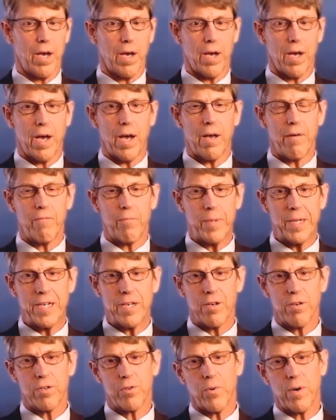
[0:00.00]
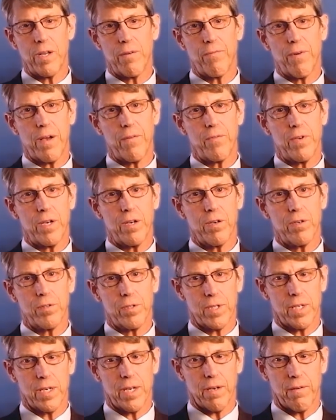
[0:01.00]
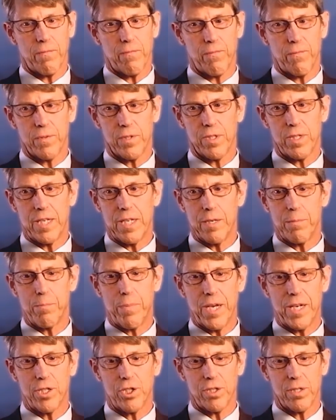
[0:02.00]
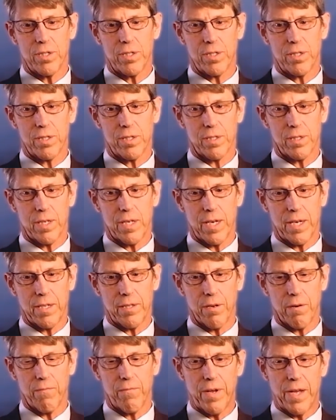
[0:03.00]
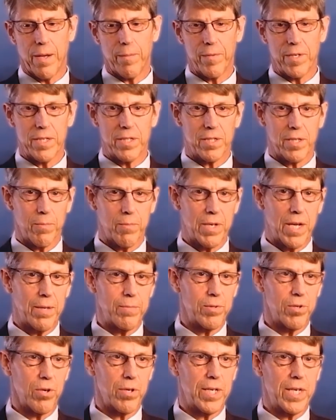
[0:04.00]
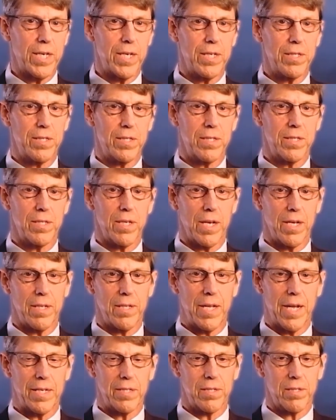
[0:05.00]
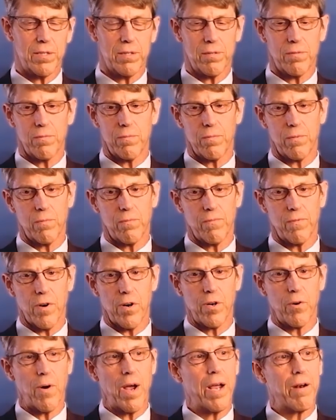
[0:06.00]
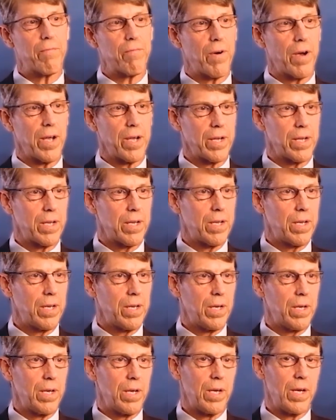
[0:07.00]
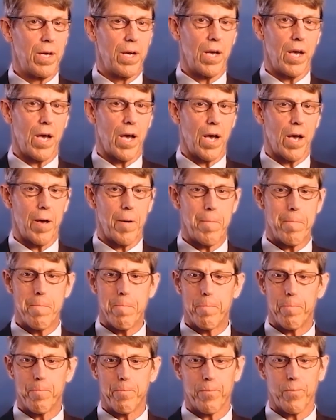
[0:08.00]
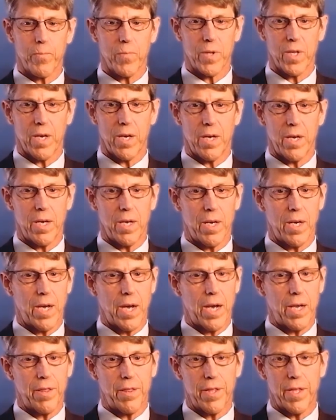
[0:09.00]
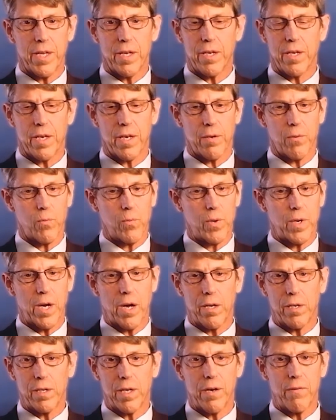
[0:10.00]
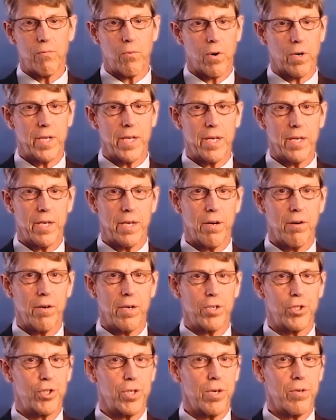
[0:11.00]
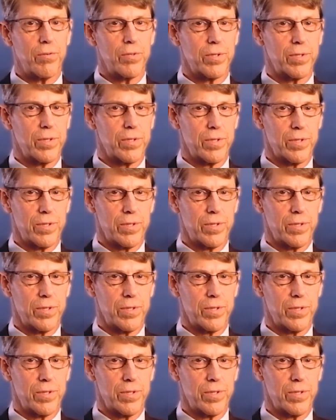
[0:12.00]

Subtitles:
I've been here 25 years, and I've seen patients and their families, sometimes their kids, and that's very gratifying. I think we all love working here, and it shows.